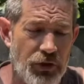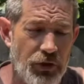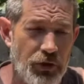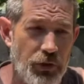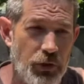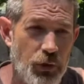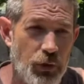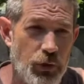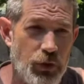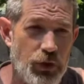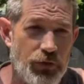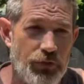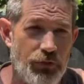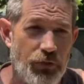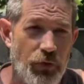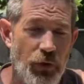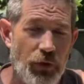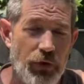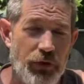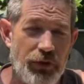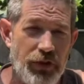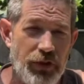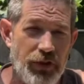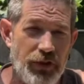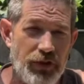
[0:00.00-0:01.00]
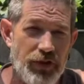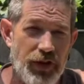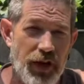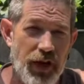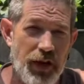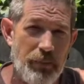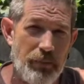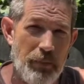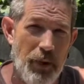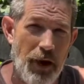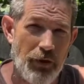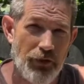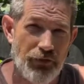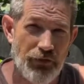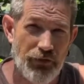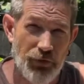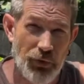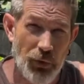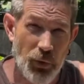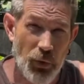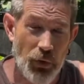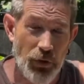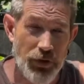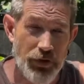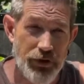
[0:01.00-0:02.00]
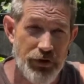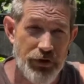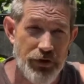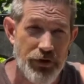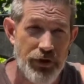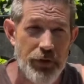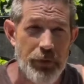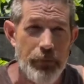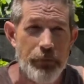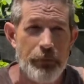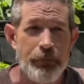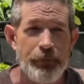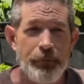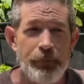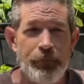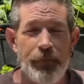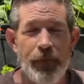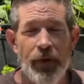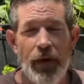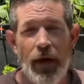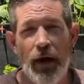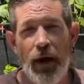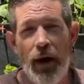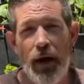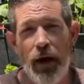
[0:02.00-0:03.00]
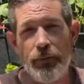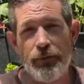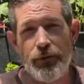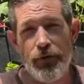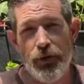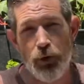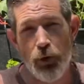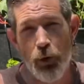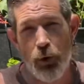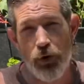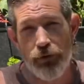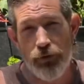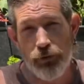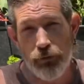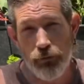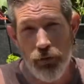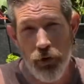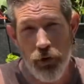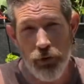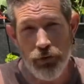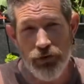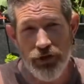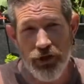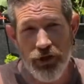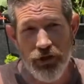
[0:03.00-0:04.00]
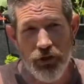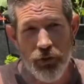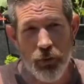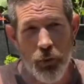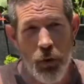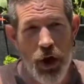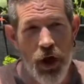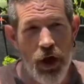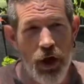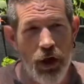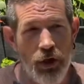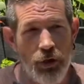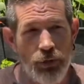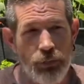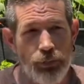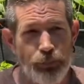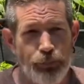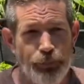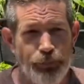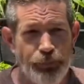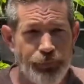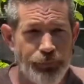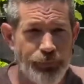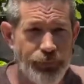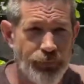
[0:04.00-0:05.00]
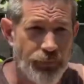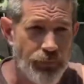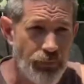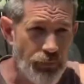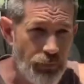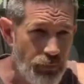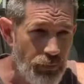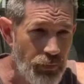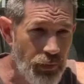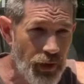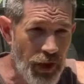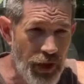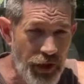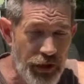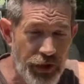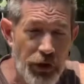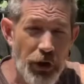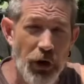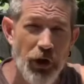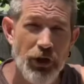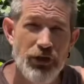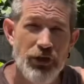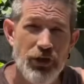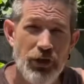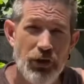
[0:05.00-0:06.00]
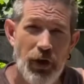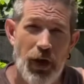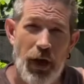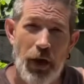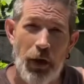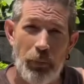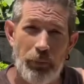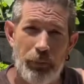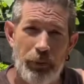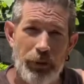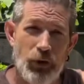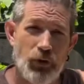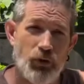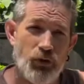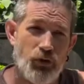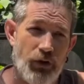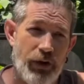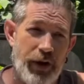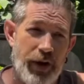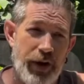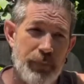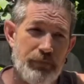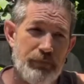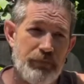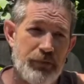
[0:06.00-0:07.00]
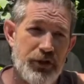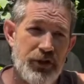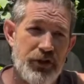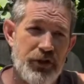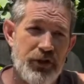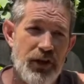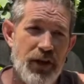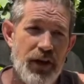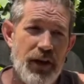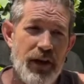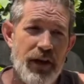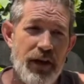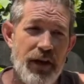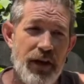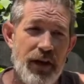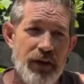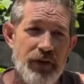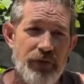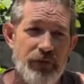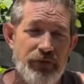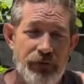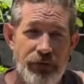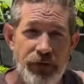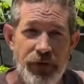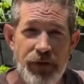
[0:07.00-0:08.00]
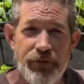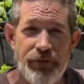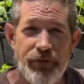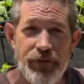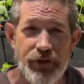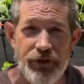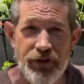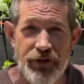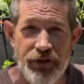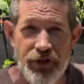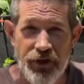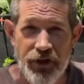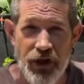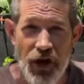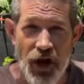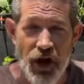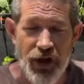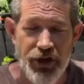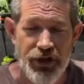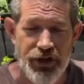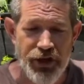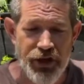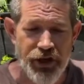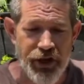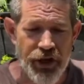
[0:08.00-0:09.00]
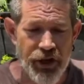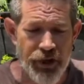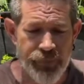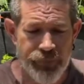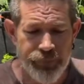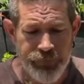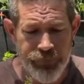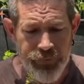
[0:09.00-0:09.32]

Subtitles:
used for things like mouth sores, sore throats as well. It can also help in cramps, in fevers and nausea.